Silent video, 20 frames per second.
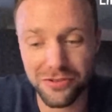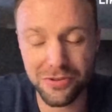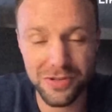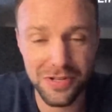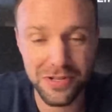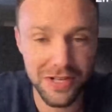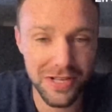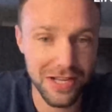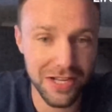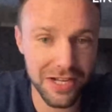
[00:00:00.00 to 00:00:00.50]

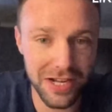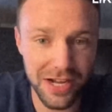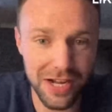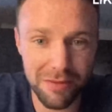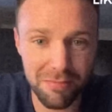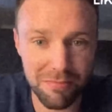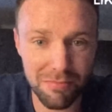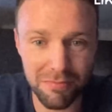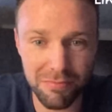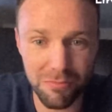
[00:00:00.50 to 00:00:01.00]
Josh Taylor
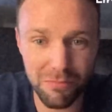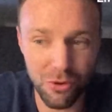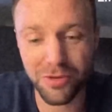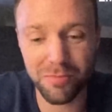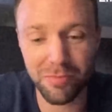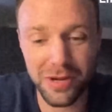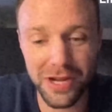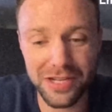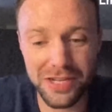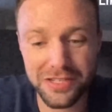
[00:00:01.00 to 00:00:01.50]
himself
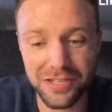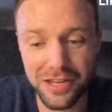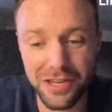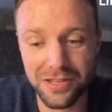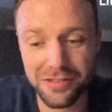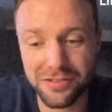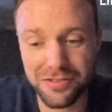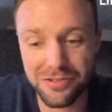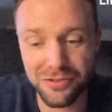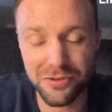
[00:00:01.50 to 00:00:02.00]
says that,
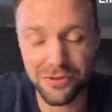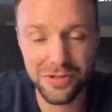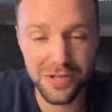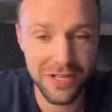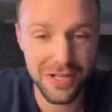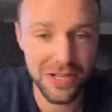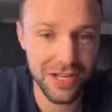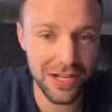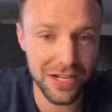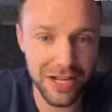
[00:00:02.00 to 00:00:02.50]
look, if
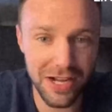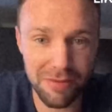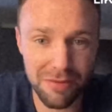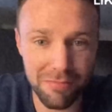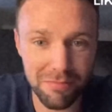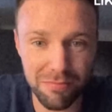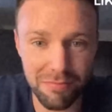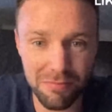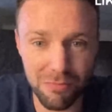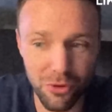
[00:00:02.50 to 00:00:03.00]
Teofimo
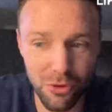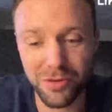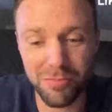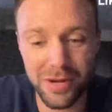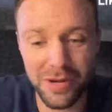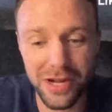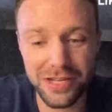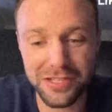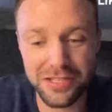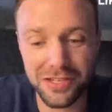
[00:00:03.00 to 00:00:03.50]
Lopez,
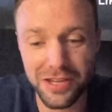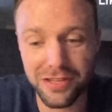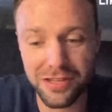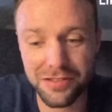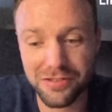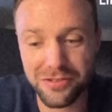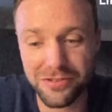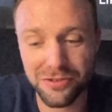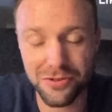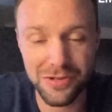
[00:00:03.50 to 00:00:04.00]
he
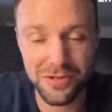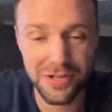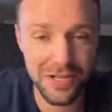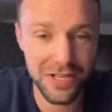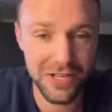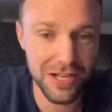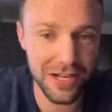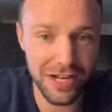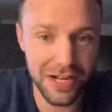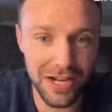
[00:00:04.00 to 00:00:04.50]
has doubts,
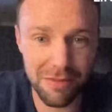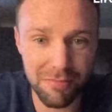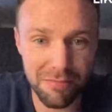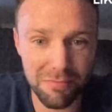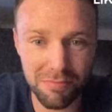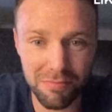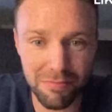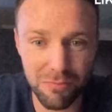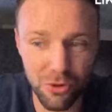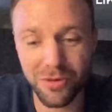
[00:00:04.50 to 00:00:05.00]
I'm
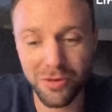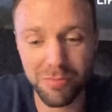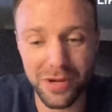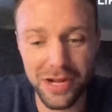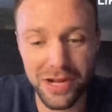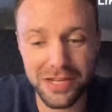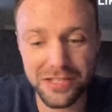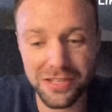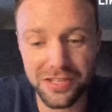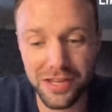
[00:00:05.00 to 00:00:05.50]
going to
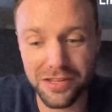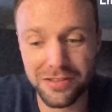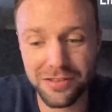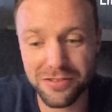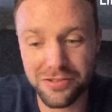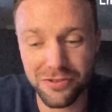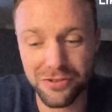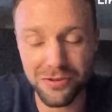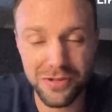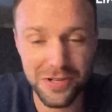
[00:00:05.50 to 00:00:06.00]
cement
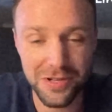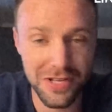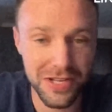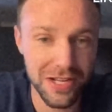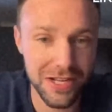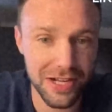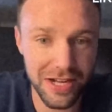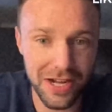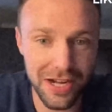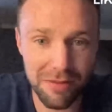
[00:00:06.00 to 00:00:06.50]
them in
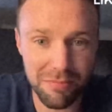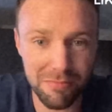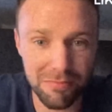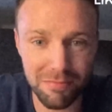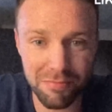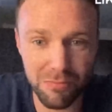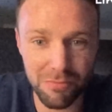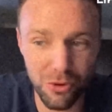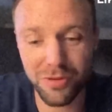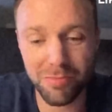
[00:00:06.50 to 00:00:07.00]
him and
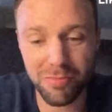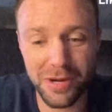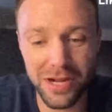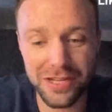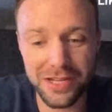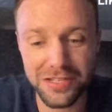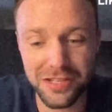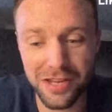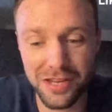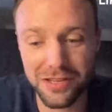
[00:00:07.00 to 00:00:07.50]
retire
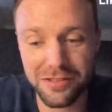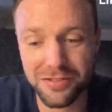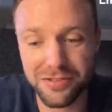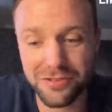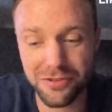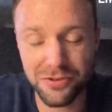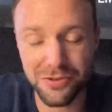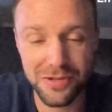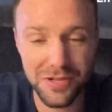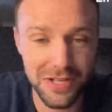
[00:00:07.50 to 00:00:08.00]
him for
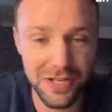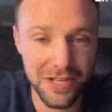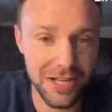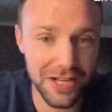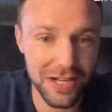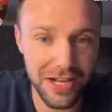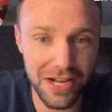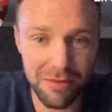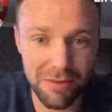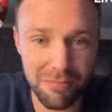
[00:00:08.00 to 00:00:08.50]
good. Hit that
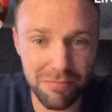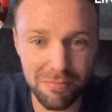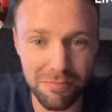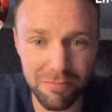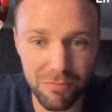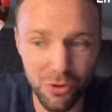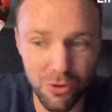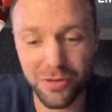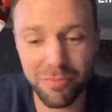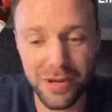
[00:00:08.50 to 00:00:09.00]
like button for your
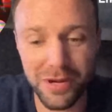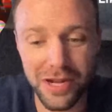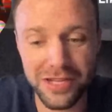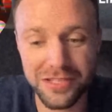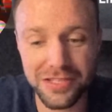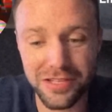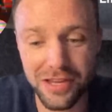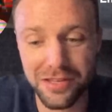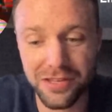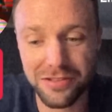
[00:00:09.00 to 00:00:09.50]
boy, William
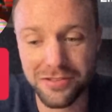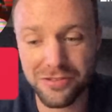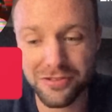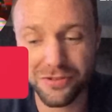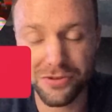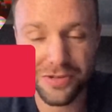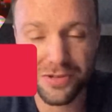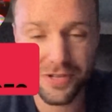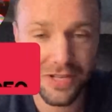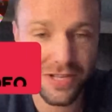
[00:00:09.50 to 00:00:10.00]
Machito Boxing
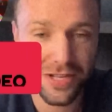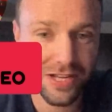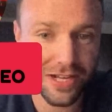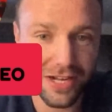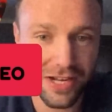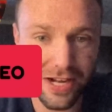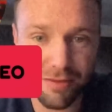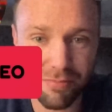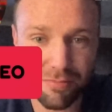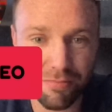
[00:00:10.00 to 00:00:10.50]
TV.
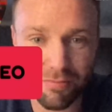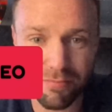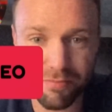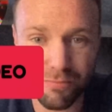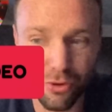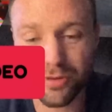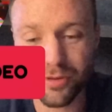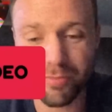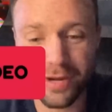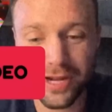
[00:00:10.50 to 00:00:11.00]
This
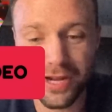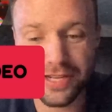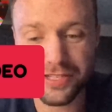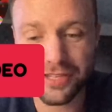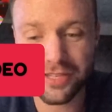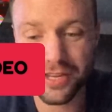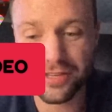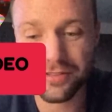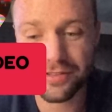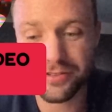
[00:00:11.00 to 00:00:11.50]
is where we're going to
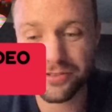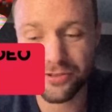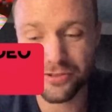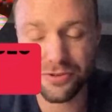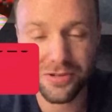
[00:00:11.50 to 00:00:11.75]
be.